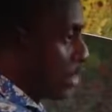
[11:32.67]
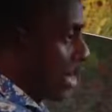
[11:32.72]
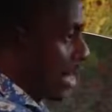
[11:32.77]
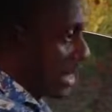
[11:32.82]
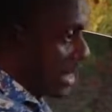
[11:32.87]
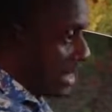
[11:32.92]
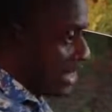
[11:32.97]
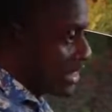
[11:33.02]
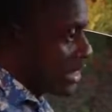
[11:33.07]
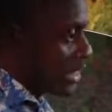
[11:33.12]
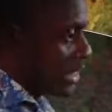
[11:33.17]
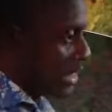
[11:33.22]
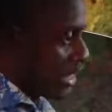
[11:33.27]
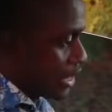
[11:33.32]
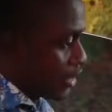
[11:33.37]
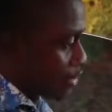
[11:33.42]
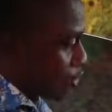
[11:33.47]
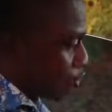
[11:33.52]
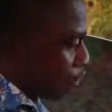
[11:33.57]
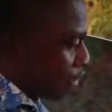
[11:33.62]
lane,
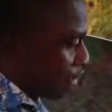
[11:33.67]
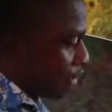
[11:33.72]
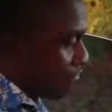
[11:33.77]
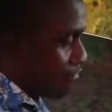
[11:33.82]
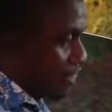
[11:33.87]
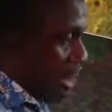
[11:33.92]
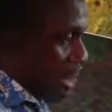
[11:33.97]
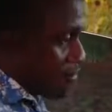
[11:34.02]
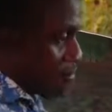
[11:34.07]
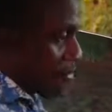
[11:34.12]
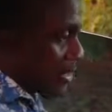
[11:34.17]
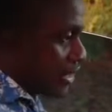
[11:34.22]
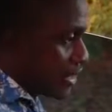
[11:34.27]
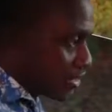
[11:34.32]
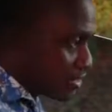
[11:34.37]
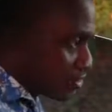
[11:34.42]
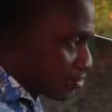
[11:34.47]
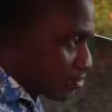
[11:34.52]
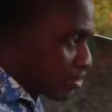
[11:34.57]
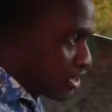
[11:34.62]
it's going to vibrate
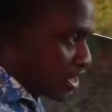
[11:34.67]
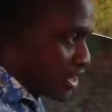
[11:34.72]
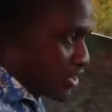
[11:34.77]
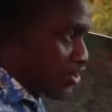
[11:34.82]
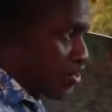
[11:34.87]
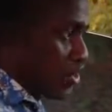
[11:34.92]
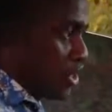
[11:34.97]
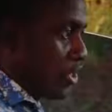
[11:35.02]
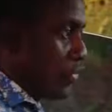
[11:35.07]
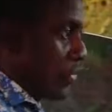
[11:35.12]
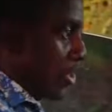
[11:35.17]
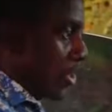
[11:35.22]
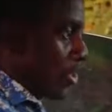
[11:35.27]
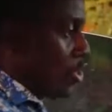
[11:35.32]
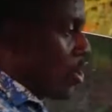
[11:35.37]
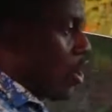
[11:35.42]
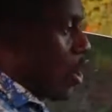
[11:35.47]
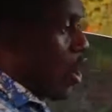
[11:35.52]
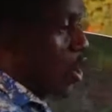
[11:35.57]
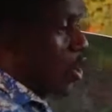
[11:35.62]
through the steering
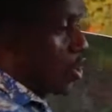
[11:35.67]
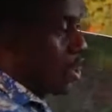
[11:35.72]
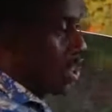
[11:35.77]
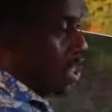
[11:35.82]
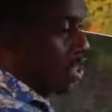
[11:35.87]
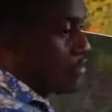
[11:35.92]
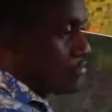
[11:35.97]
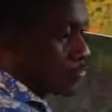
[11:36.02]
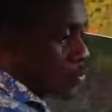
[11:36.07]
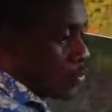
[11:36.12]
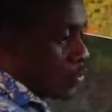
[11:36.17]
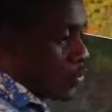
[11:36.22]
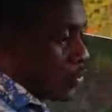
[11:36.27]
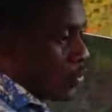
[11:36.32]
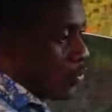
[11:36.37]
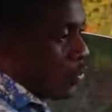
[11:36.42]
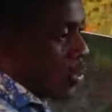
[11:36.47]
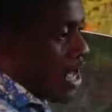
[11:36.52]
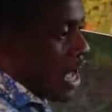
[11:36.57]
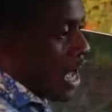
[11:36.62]
or gives
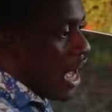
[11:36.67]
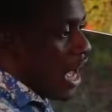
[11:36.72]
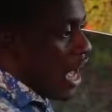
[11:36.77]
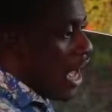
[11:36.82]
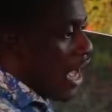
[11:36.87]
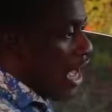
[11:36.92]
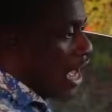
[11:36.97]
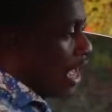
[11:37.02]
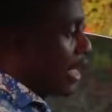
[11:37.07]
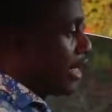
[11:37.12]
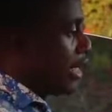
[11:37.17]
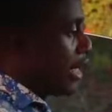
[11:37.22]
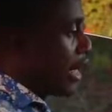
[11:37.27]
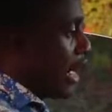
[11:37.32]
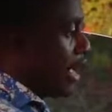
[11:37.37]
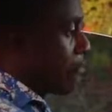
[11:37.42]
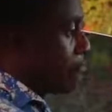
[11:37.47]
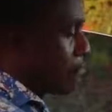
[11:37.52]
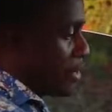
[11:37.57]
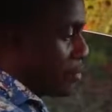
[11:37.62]
you a
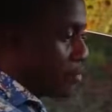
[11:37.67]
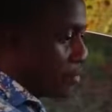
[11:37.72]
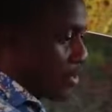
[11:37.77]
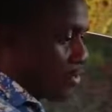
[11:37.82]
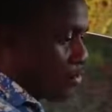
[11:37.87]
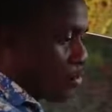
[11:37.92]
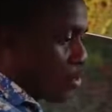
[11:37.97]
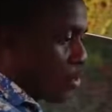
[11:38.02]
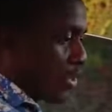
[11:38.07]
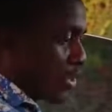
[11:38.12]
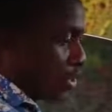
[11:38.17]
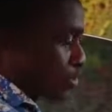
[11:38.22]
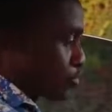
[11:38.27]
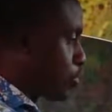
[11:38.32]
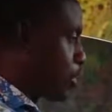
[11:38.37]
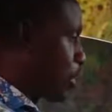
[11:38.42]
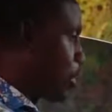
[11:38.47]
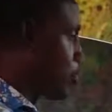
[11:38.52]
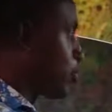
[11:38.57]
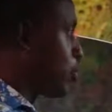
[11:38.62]
beeping warning,
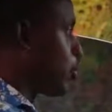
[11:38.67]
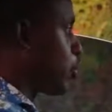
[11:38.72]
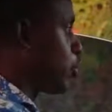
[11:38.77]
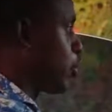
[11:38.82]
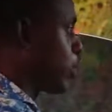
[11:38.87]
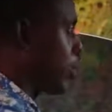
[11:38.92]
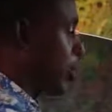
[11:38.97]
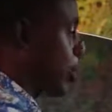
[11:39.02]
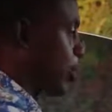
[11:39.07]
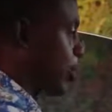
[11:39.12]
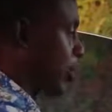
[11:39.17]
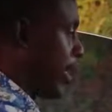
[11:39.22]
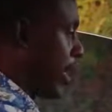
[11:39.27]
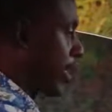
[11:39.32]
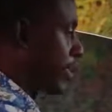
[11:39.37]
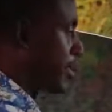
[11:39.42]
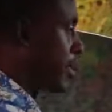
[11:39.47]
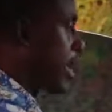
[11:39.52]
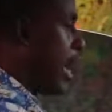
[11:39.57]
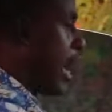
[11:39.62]
so that you will know
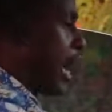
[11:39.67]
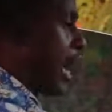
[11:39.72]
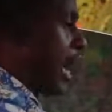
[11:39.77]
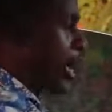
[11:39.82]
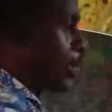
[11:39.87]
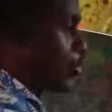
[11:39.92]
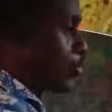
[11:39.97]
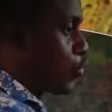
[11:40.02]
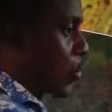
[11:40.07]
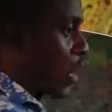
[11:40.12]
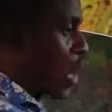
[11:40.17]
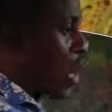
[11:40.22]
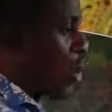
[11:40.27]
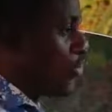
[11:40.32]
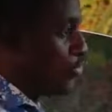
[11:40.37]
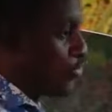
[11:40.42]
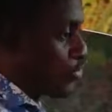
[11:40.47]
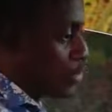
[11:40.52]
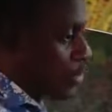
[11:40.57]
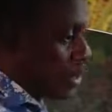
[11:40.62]
that you are
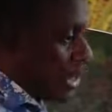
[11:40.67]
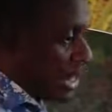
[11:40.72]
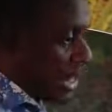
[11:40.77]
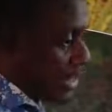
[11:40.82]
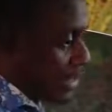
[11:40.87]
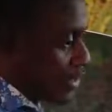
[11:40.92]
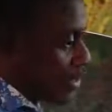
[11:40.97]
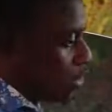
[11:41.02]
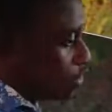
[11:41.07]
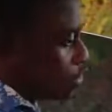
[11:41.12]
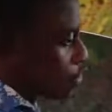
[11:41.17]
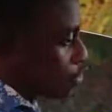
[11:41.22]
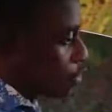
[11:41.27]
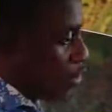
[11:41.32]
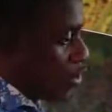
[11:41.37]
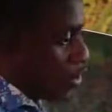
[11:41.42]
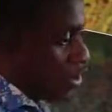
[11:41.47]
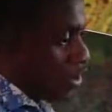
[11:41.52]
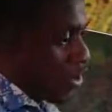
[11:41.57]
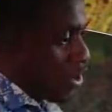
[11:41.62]
off your lane.
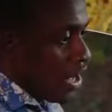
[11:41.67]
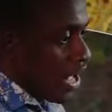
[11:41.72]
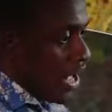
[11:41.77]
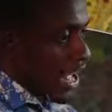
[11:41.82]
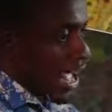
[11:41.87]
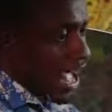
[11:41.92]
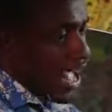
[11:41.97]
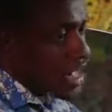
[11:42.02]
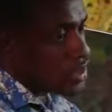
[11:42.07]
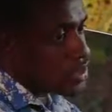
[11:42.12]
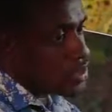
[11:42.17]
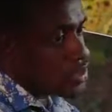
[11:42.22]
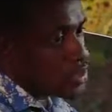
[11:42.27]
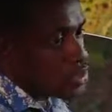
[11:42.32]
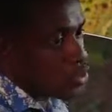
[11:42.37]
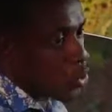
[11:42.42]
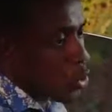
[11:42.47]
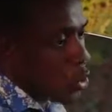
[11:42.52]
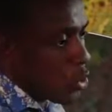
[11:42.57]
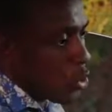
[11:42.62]
So it has
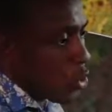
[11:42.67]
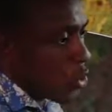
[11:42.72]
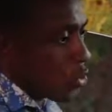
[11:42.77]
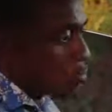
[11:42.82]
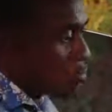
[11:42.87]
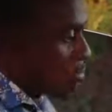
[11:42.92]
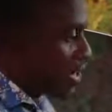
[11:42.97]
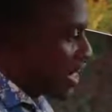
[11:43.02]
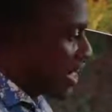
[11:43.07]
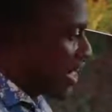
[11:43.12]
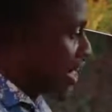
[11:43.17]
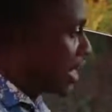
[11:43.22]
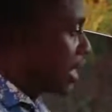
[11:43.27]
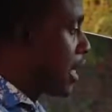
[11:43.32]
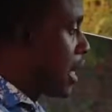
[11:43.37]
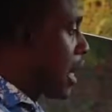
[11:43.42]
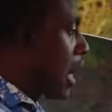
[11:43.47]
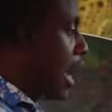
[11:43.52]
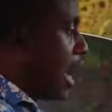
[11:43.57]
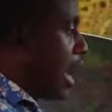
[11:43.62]
so many
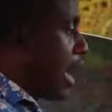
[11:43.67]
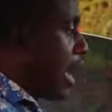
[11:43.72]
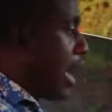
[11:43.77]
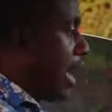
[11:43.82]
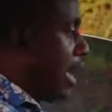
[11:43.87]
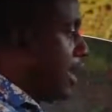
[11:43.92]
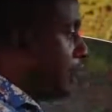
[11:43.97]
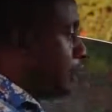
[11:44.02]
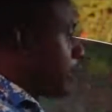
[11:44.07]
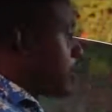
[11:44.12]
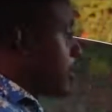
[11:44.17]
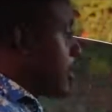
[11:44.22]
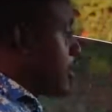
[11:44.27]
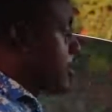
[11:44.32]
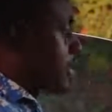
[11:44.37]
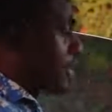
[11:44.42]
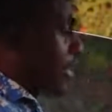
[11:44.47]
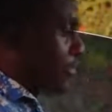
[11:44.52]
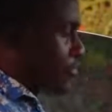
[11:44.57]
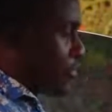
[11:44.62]

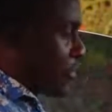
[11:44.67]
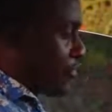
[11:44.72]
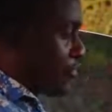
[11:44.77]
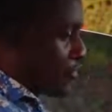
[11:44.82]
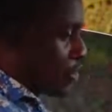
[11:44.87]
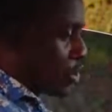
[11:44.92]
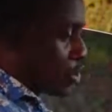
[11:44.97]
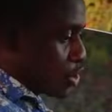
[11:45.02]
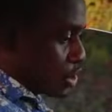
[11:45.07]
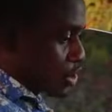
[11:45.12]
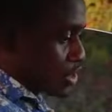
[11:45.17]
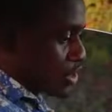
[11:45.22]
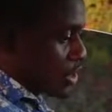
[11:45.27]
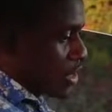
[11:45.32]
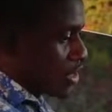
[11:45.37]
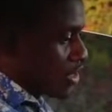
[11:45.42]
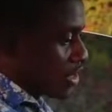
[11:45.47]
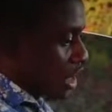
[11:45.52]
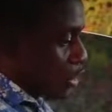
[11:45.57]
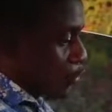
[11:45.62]
safety features
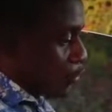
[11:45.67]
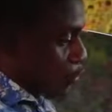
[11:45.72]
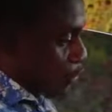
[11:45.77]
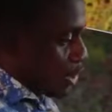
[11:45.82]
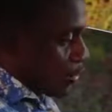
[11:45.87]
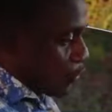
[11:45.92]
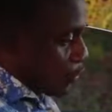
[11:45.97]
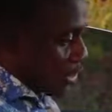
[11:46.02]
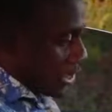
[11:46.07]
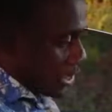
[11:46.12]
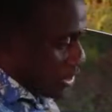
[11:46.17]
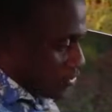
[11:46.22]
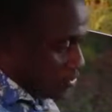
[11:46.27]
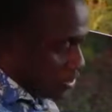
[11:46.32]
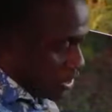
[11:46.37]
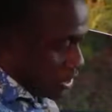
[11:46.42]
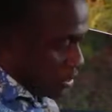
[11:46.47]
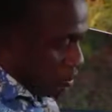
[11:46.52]
that we can talk